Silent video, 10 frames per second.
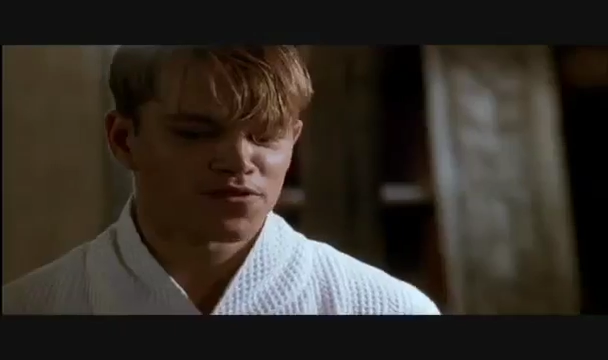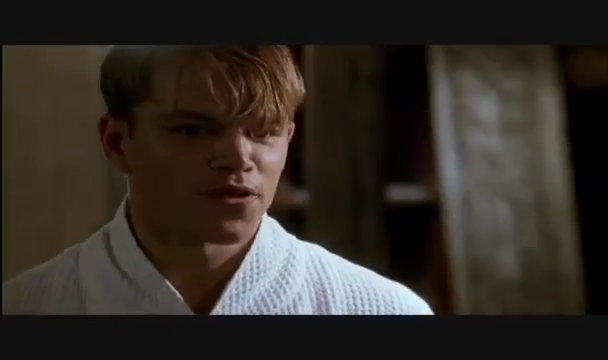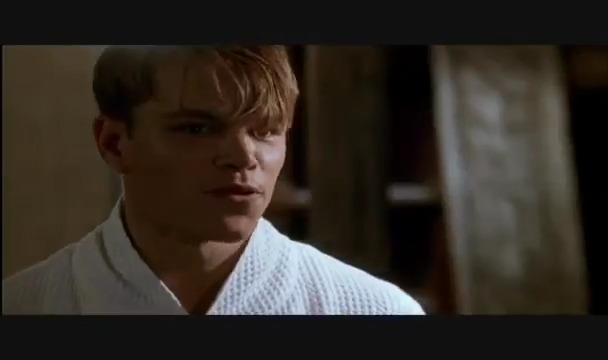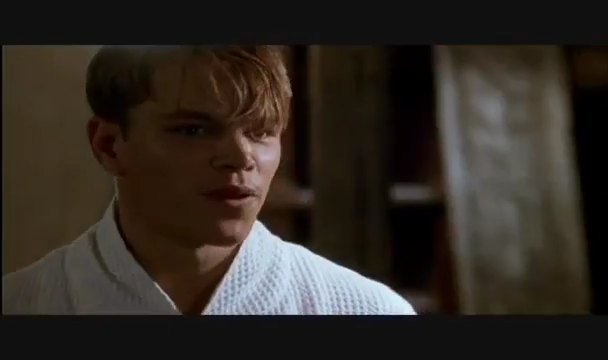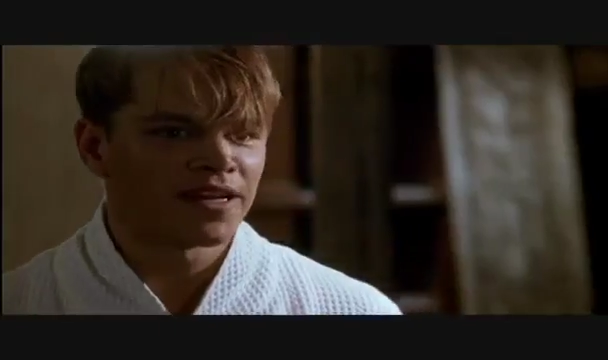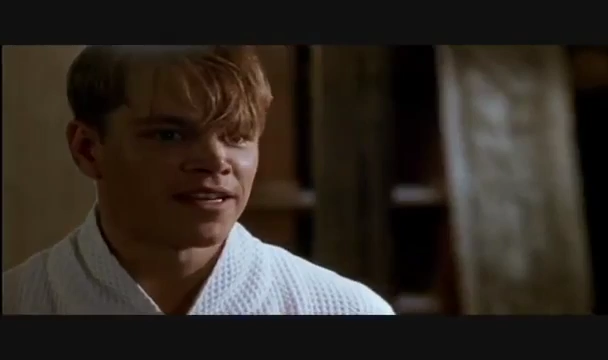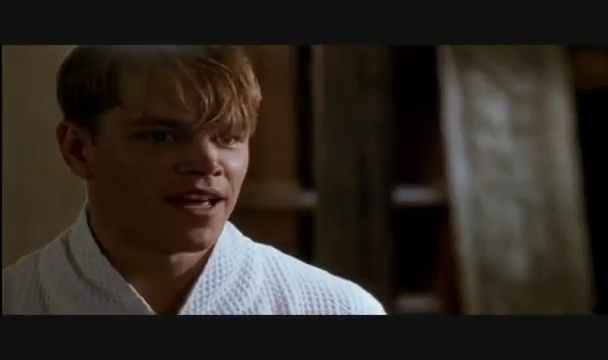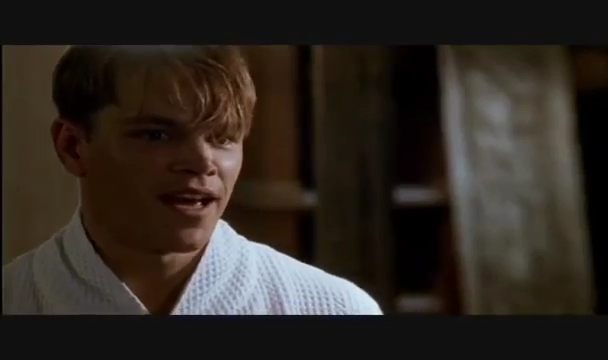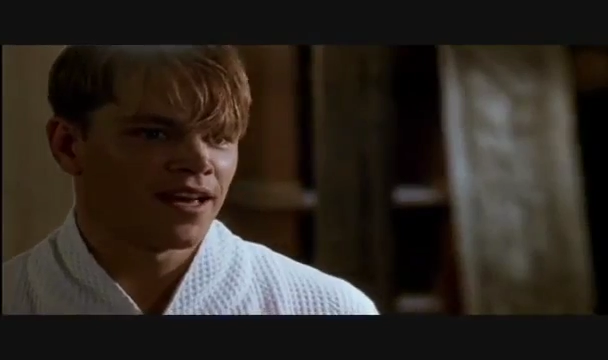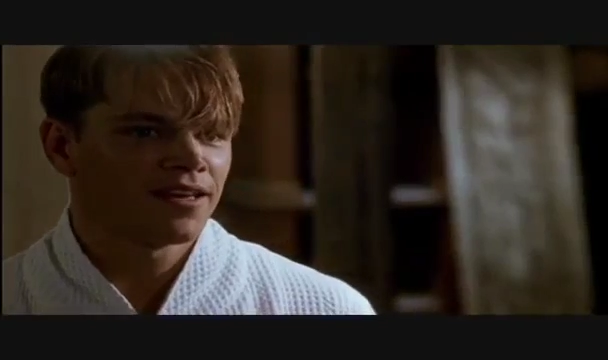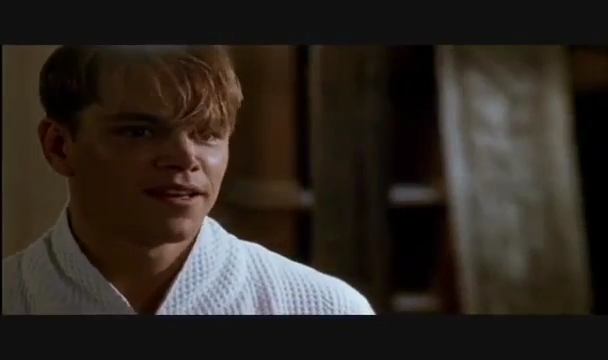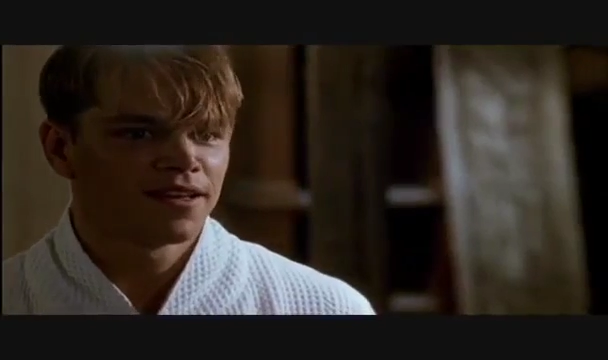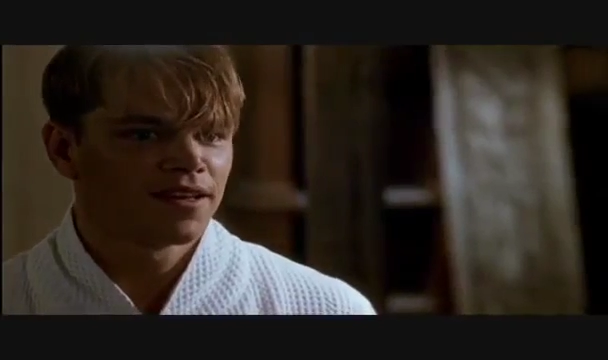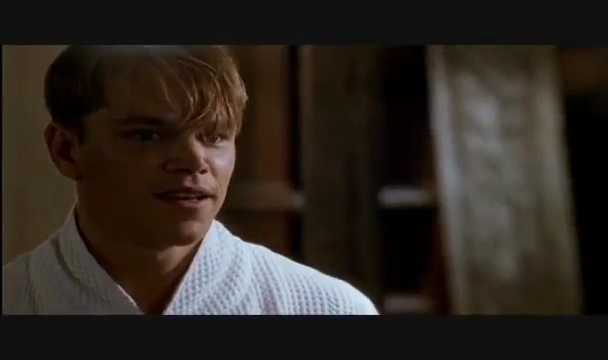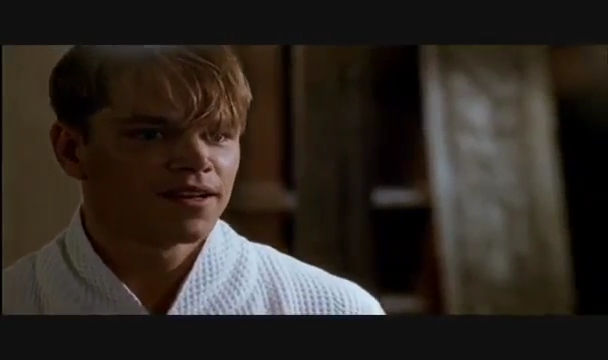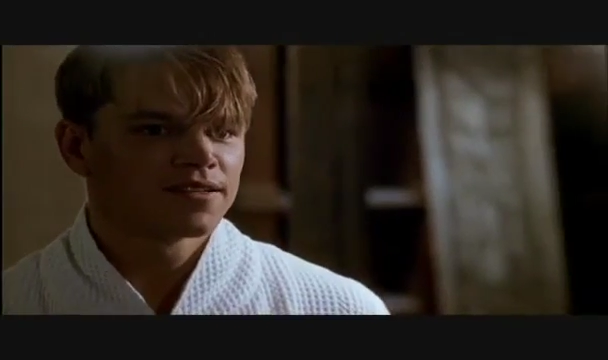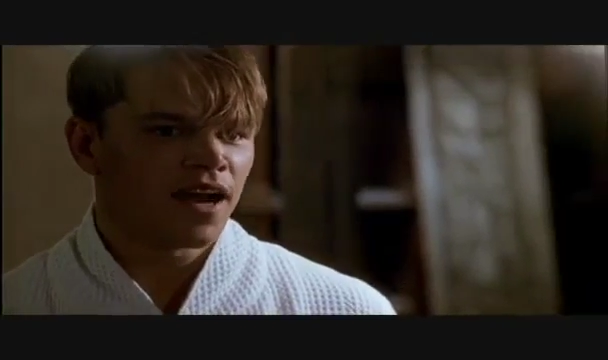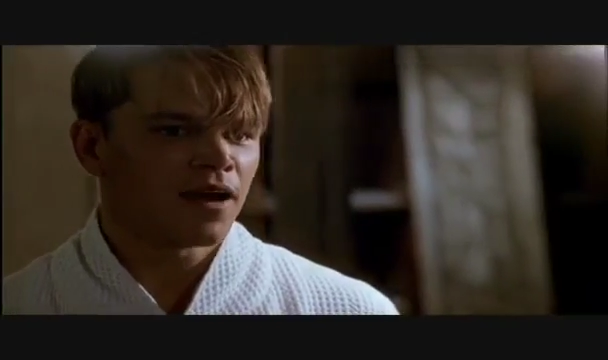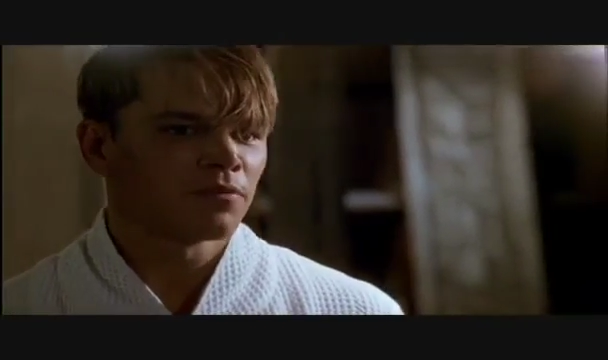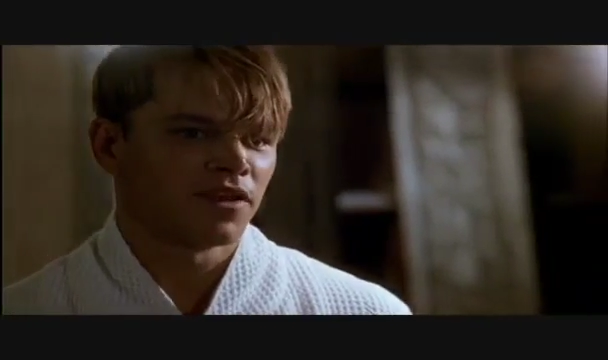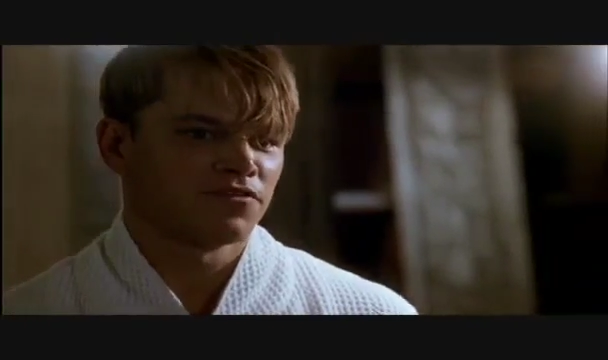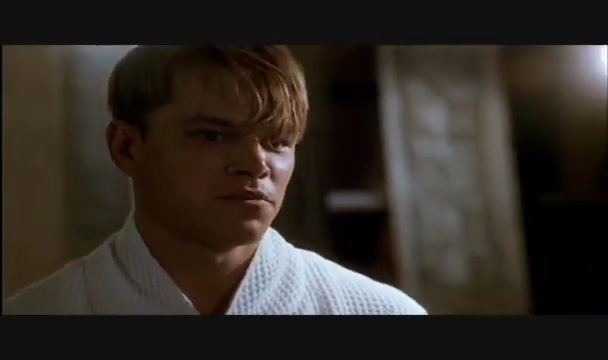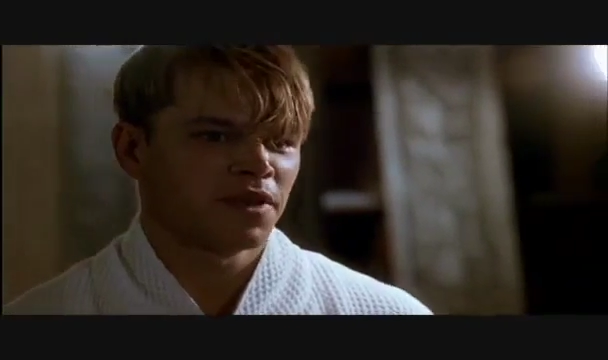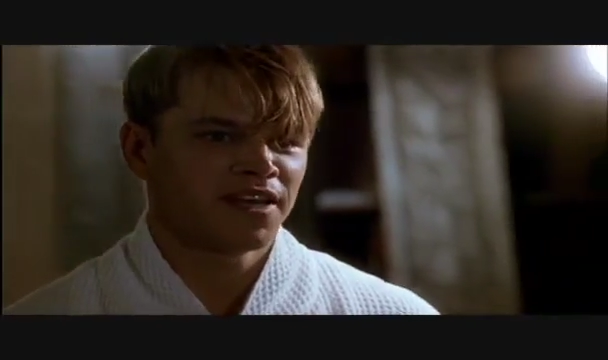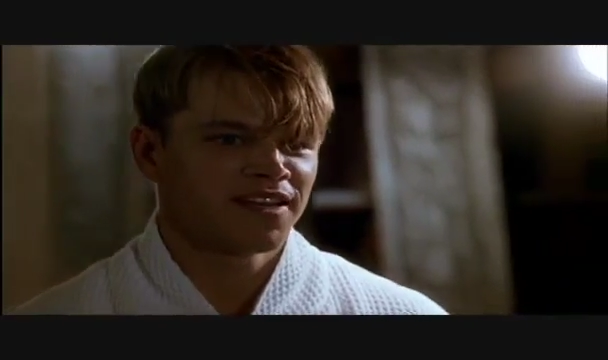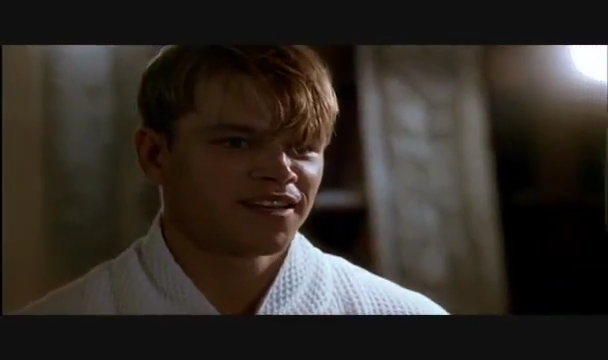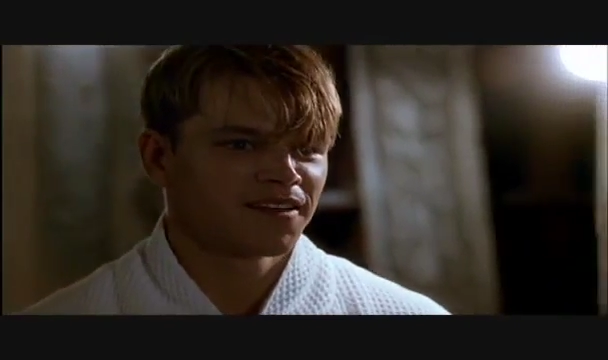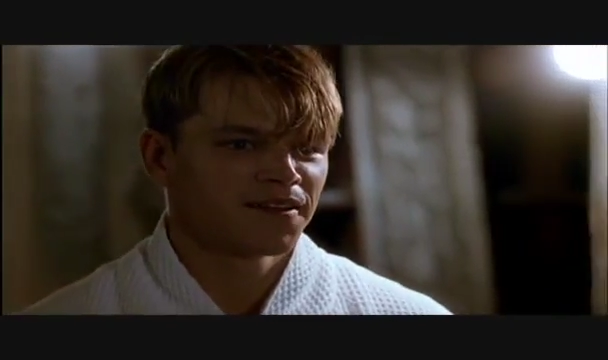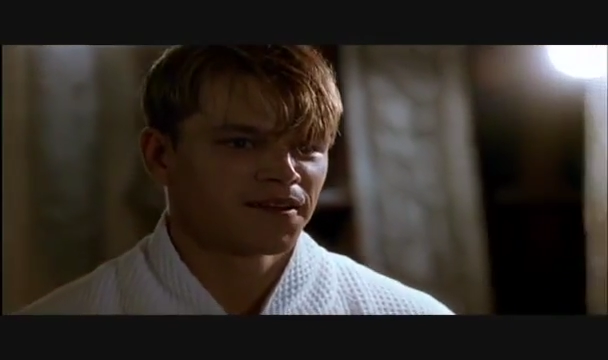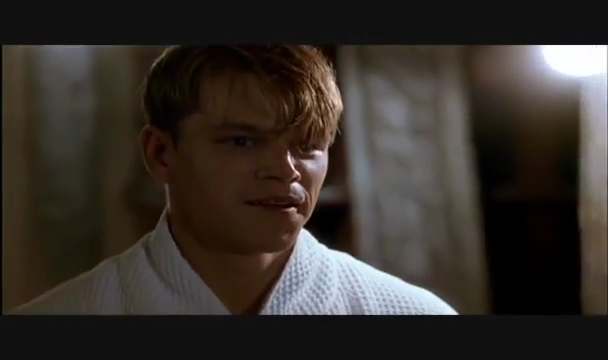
purse for a rainy day. Tom loves me.